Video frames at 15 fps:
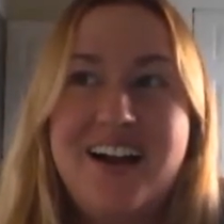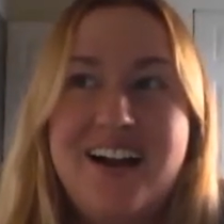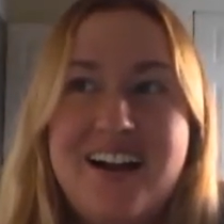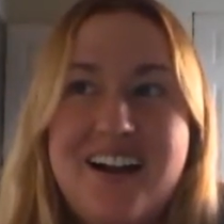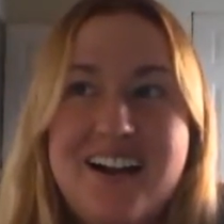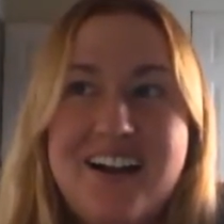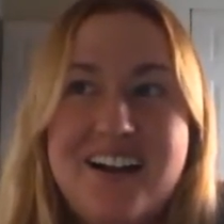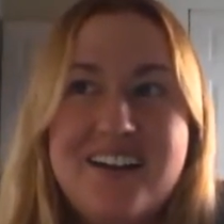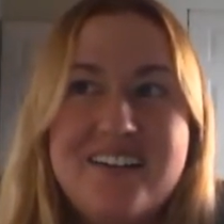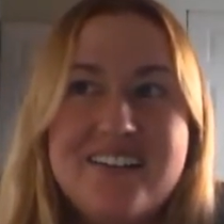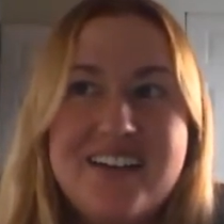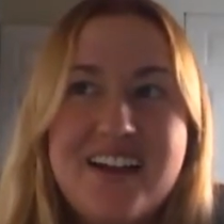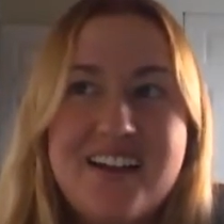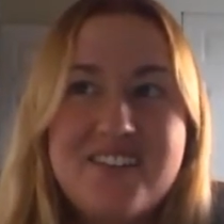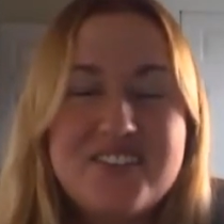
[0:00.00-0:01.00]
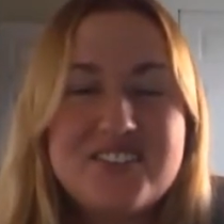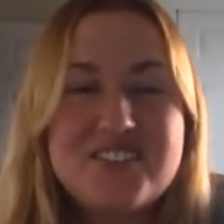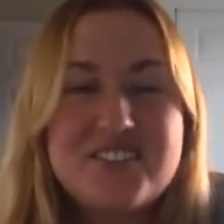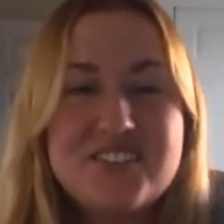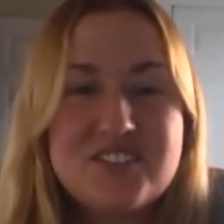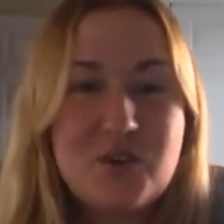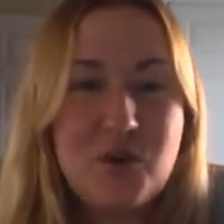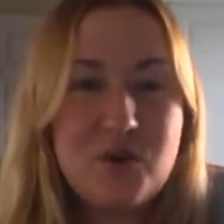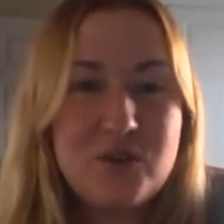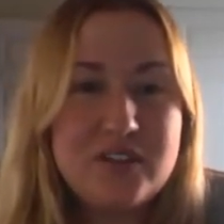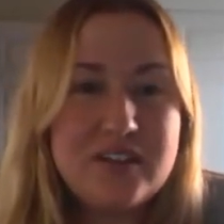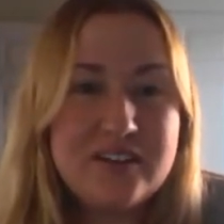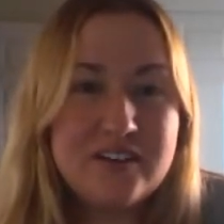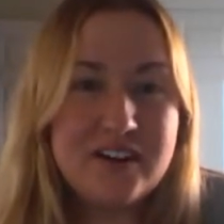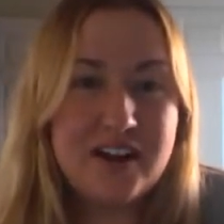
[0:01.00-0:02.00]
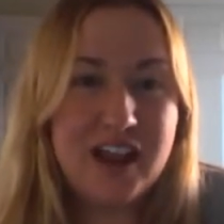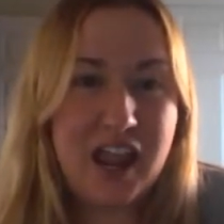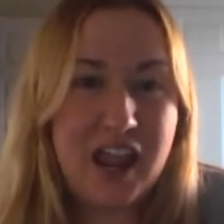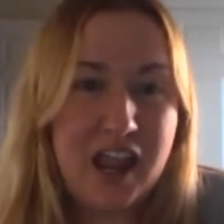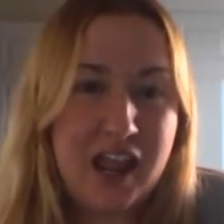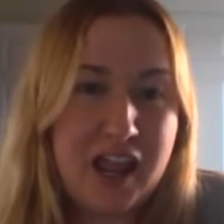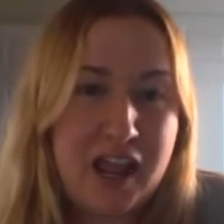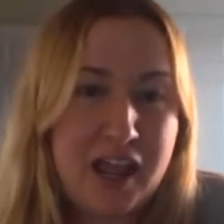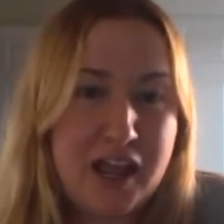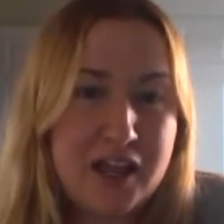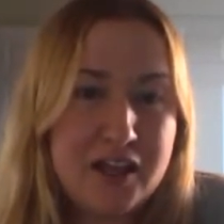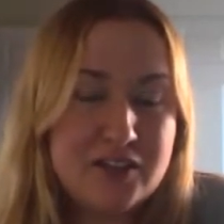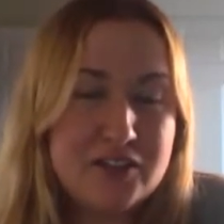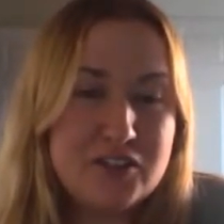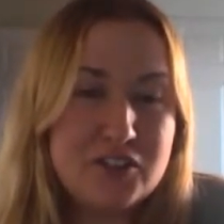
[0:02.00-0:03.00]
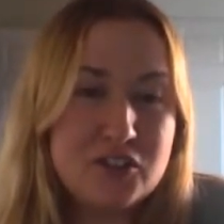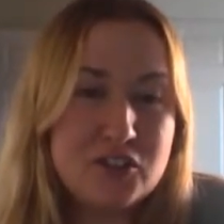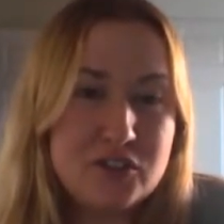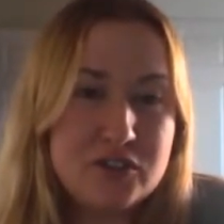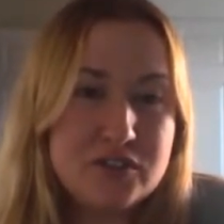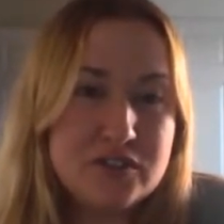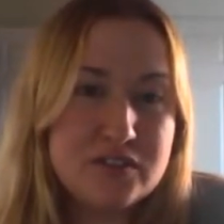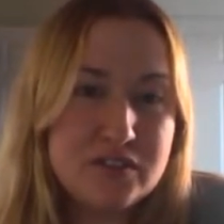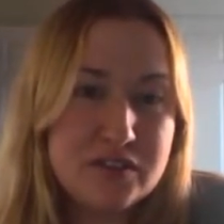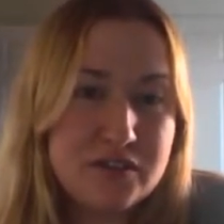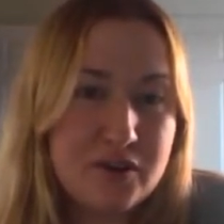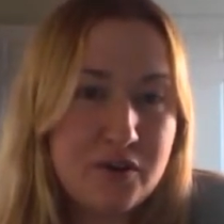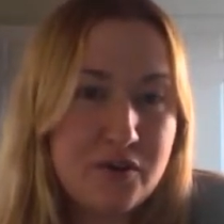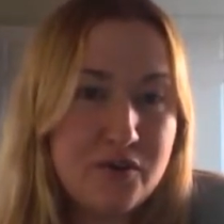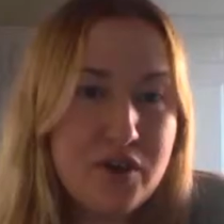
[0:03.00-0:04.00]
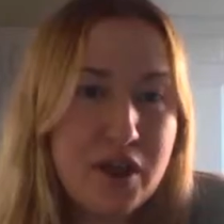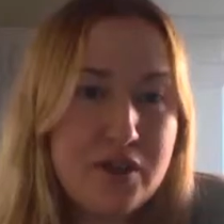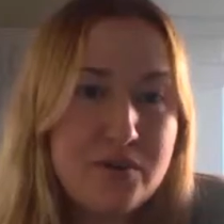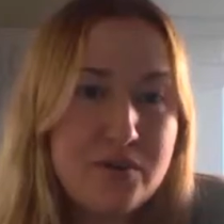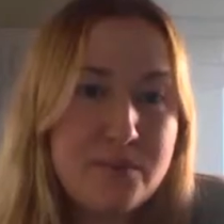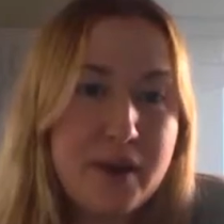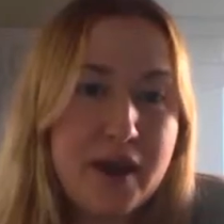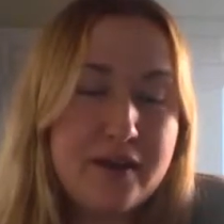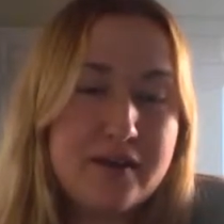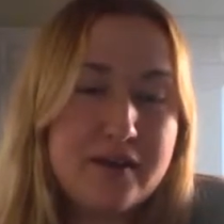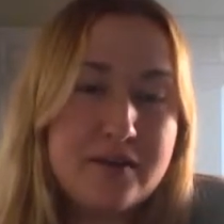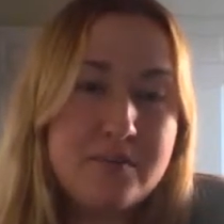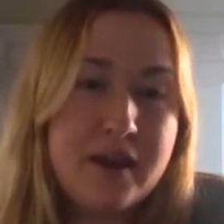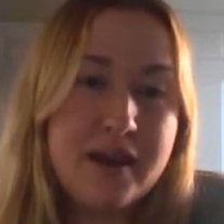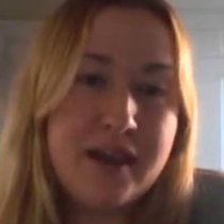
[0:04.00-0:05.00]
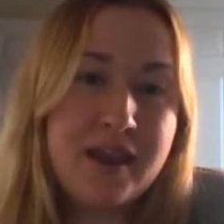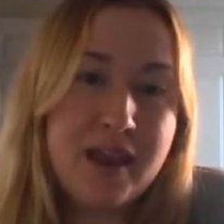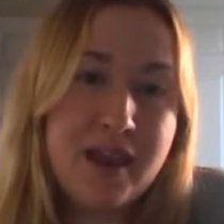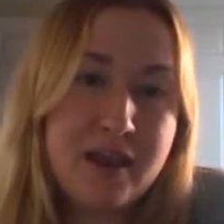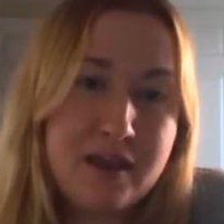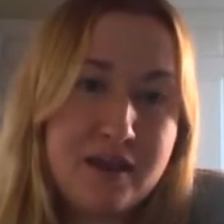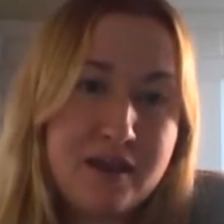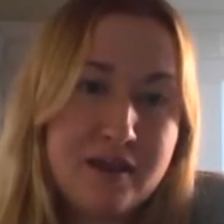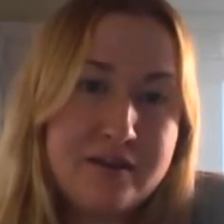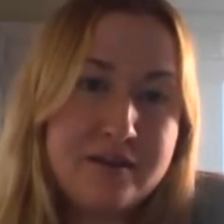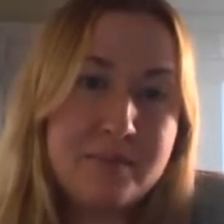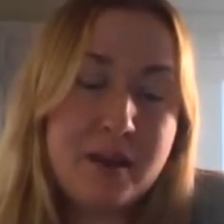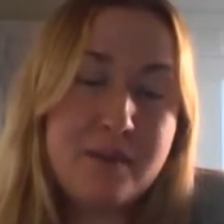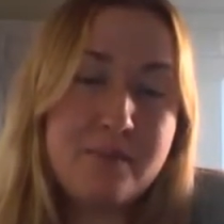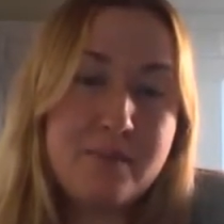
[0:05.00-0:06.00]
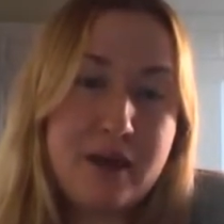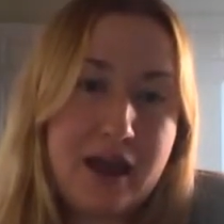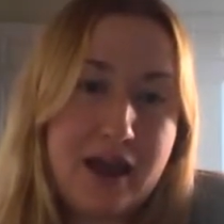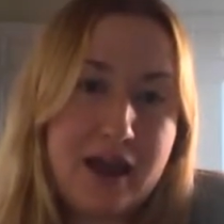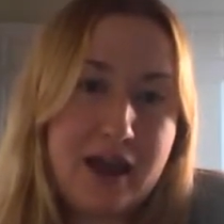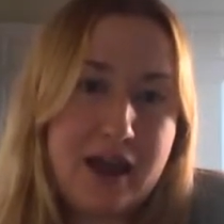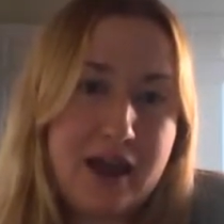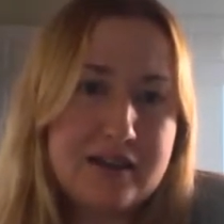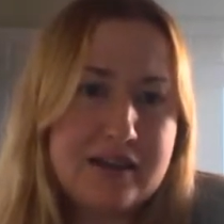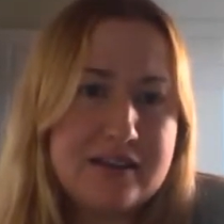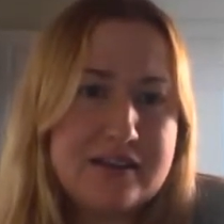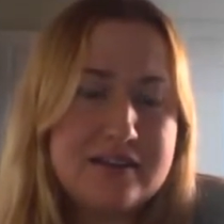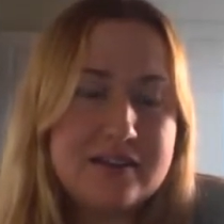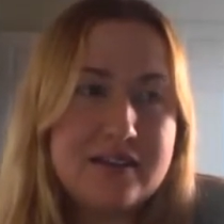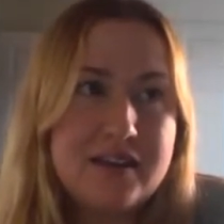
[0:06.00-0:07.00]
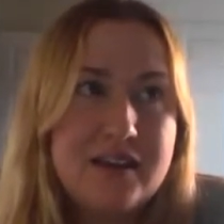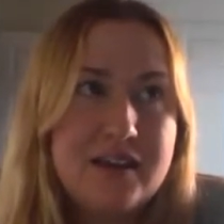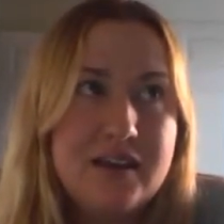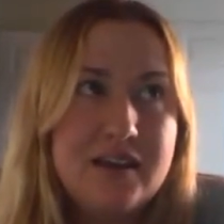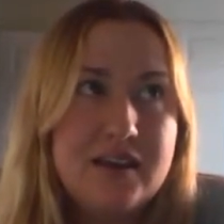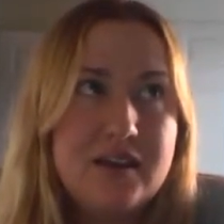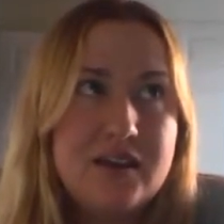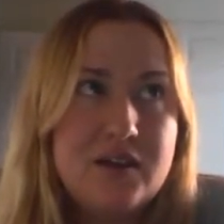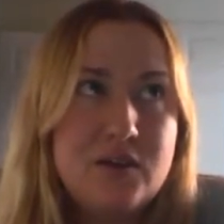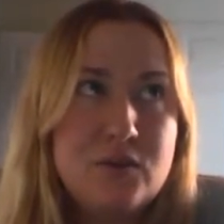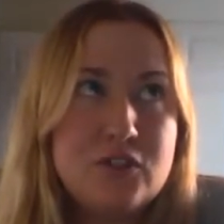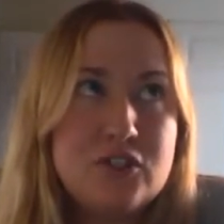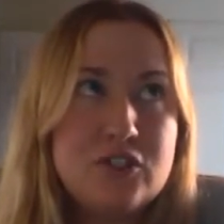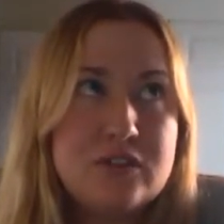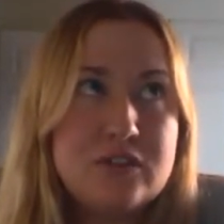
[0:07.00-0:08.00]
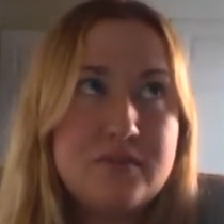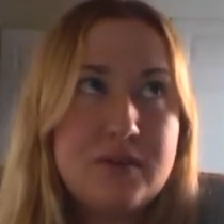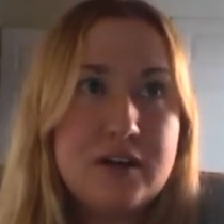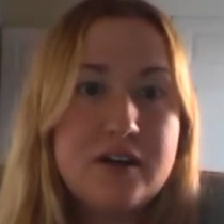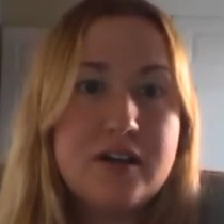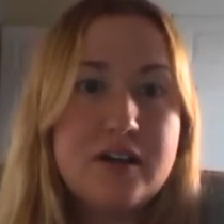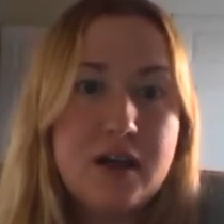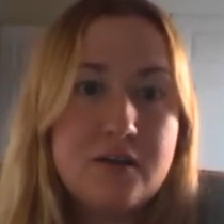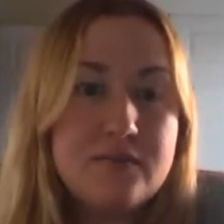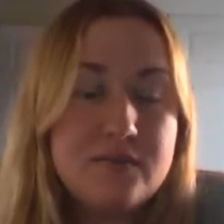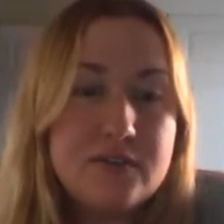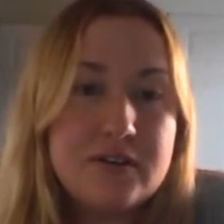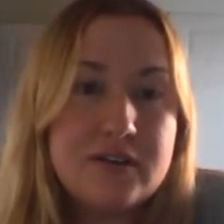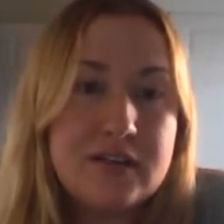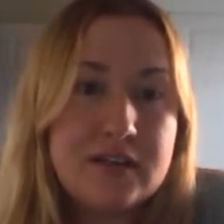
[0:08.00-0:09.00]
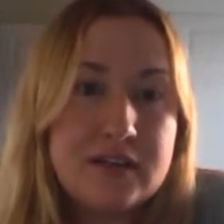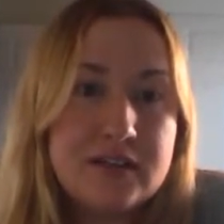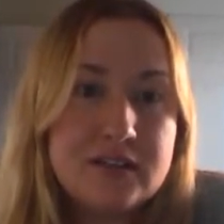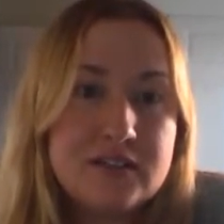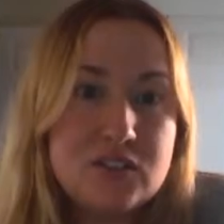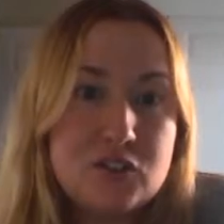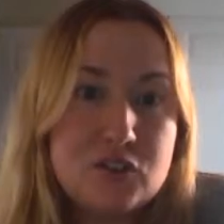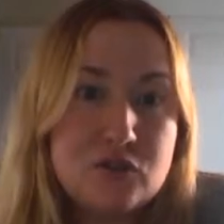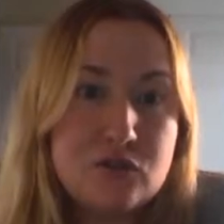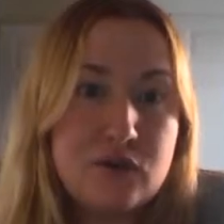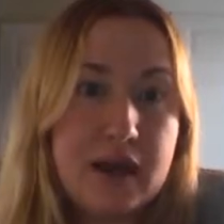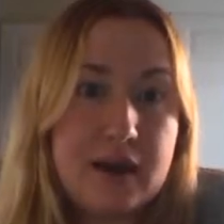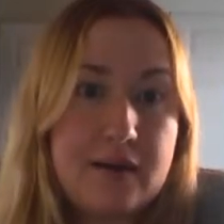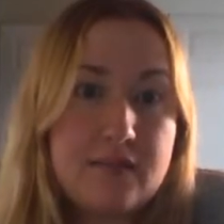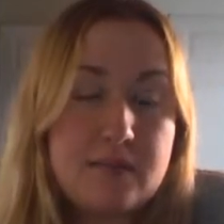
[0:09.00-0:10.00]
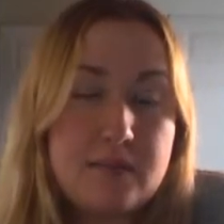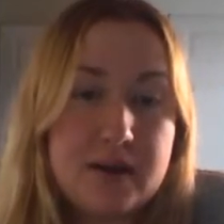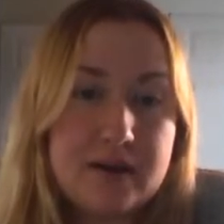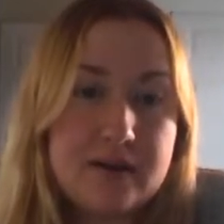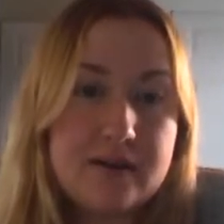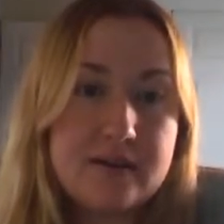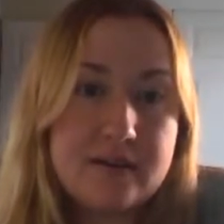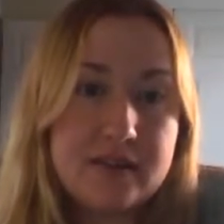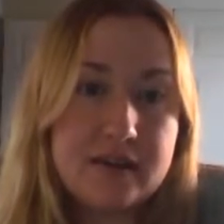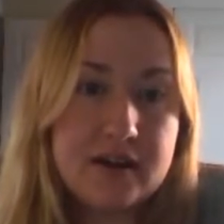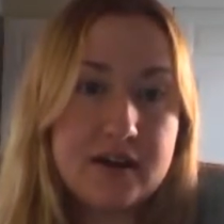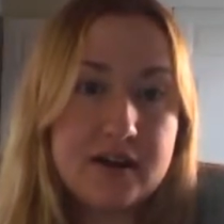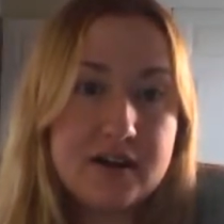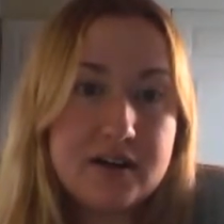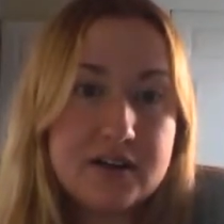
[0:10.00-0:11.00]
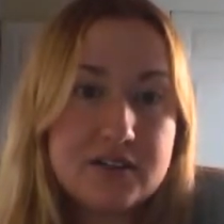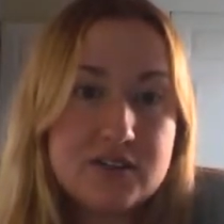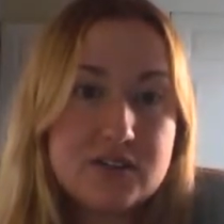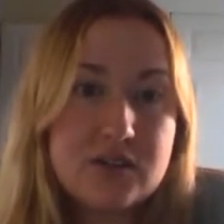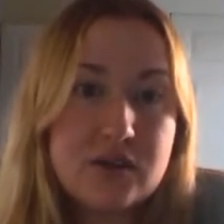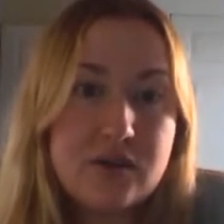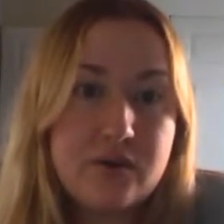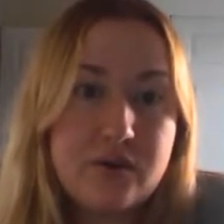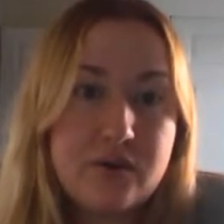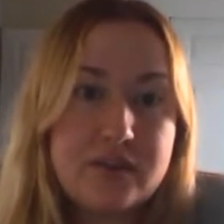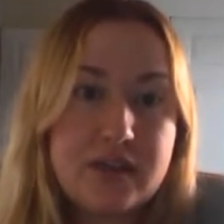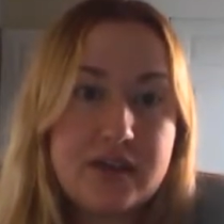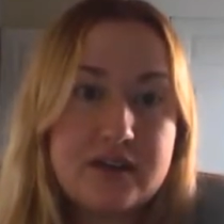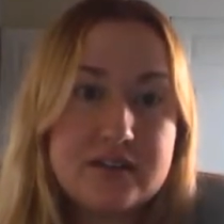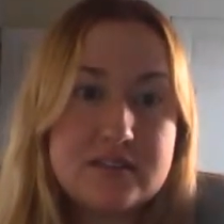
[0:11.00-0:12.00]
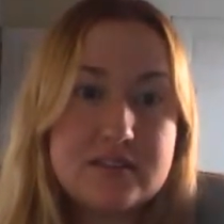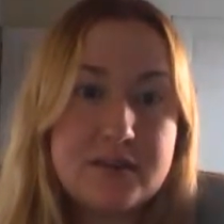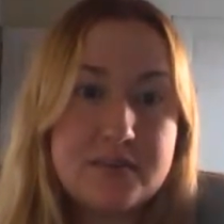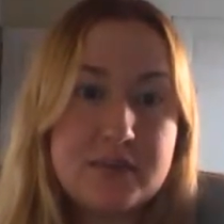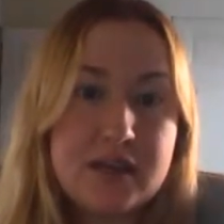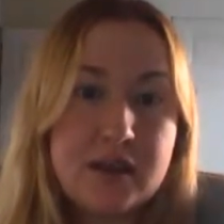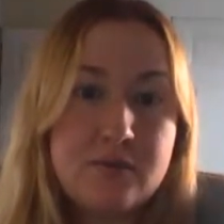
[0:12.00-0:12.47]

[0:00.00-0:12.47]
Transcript: I was just holding her hand and she was, you know, kind of patting my head and my back, and it was just very comforting to have a parent there. So that is something